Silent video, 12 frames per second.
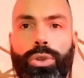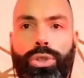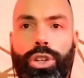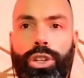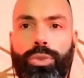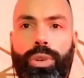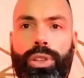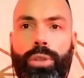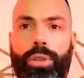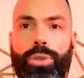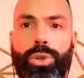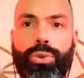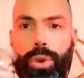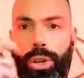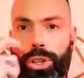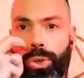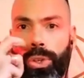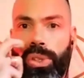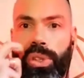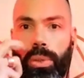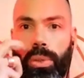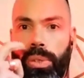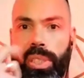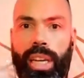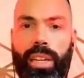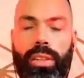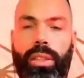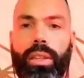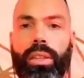just went on mute for a short second.